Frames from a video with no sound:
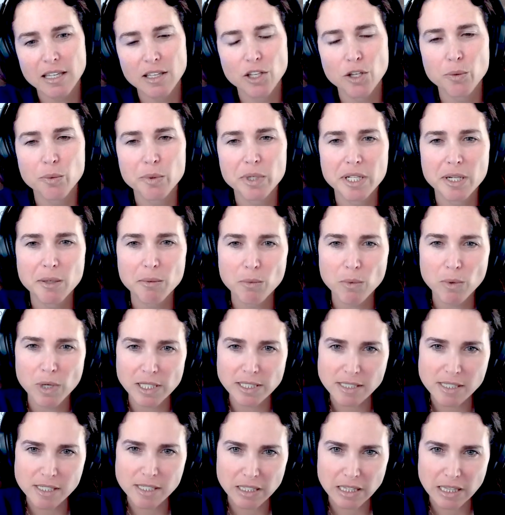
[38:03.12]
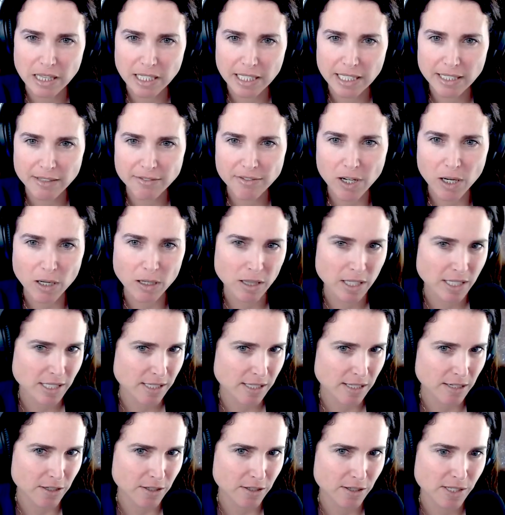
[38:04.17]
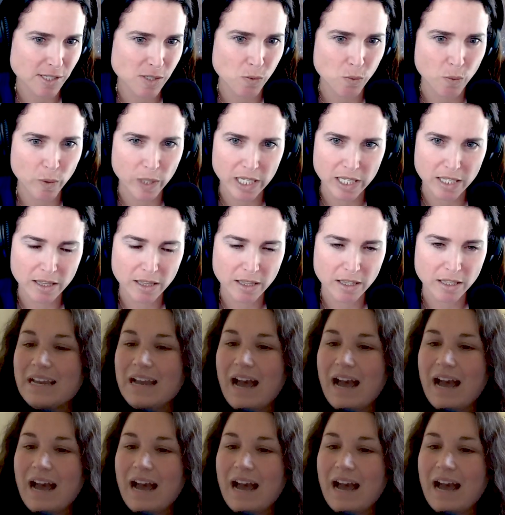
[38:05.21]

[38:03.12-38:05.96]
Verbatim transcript: you would want to leave our listeners with?